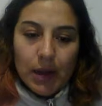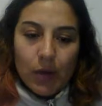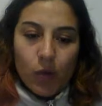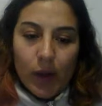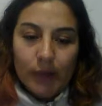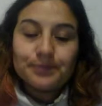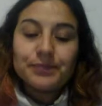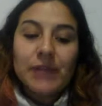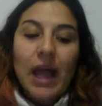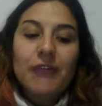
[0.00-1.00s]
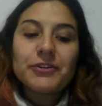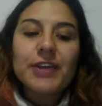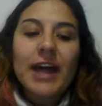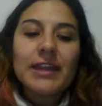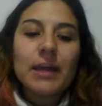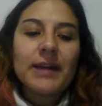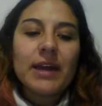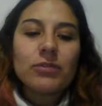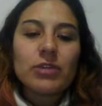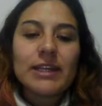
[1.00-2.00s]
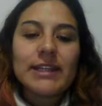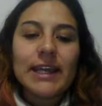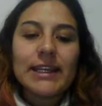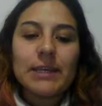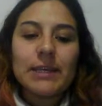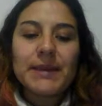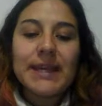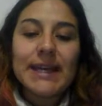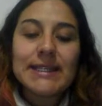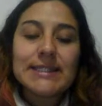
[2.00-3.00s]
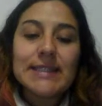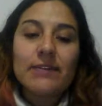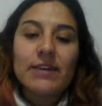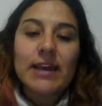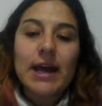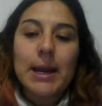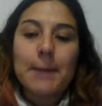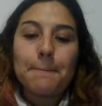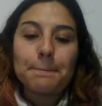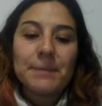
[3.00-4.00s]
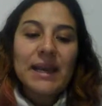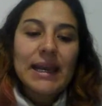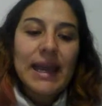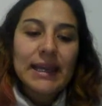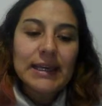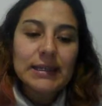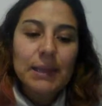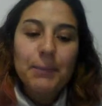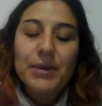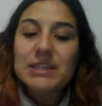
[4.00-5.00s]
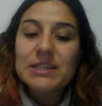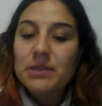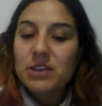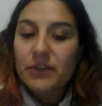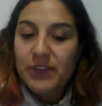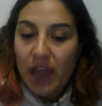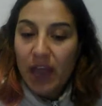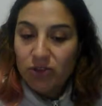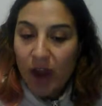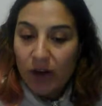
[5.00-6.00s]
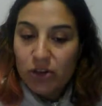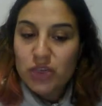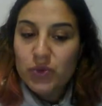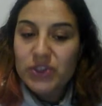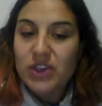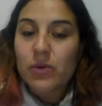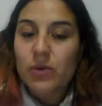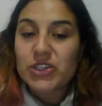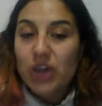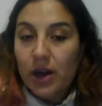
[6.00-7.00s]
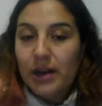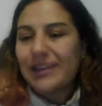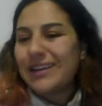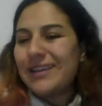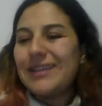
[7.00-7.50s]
Well, after that I began reading that he begins giving like the principles of the andragogy, which are like